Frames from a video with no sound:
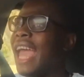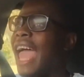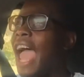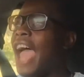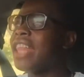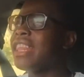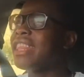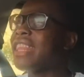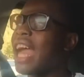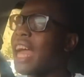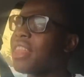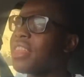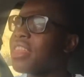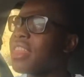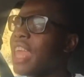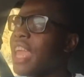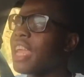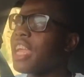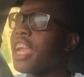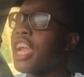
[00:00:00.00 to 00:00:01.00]
and that
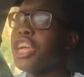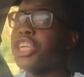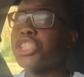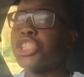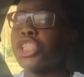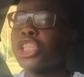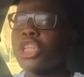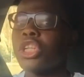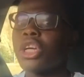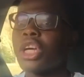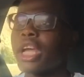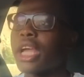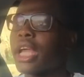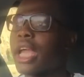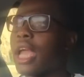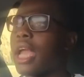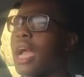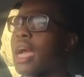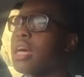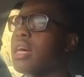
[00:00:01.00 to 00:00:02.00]
thing is
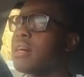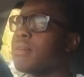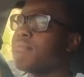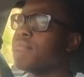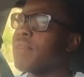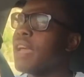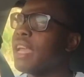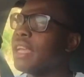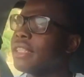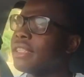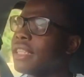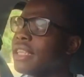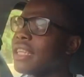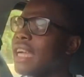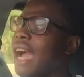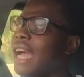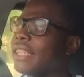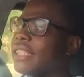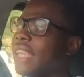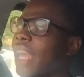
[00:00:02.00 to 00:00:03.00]
looking amazing,
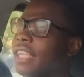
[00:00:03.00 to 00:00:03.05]
guys.